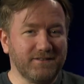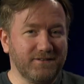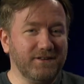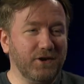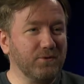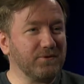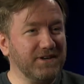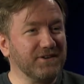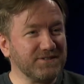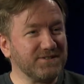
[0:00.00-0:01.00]
you know,
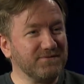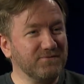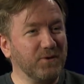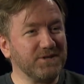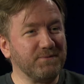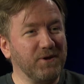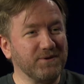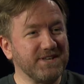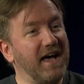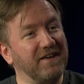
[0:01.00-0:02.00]
Neil's voicemail
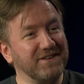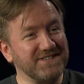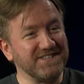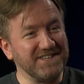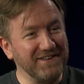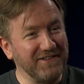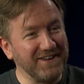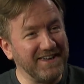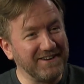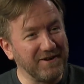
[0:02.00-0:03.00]
was, "Hi, this is Neil. I
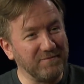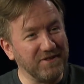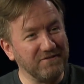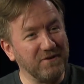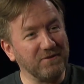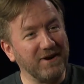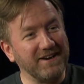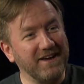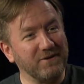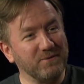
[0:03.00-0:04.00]
can't come to the phone right
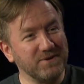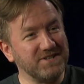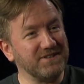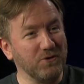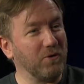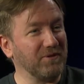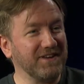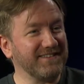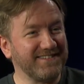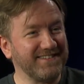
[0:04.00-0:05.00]
now." Which normally
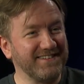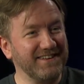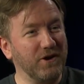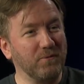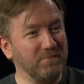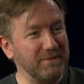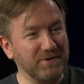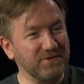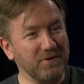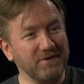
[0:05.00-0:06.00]
it's you know
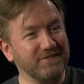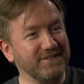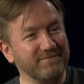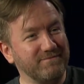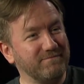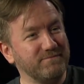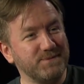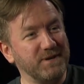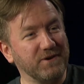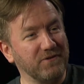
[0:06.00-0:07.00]
people don't even
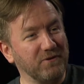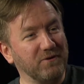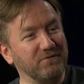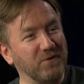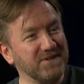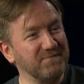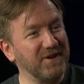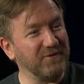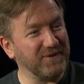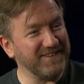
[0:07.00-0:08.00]
speak on their own voicemail.
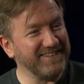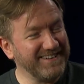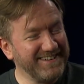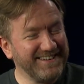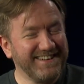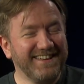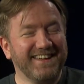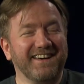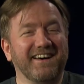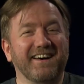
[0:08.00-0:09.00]
Yeah. and,
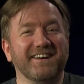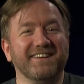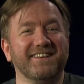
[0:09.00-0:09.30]
uh,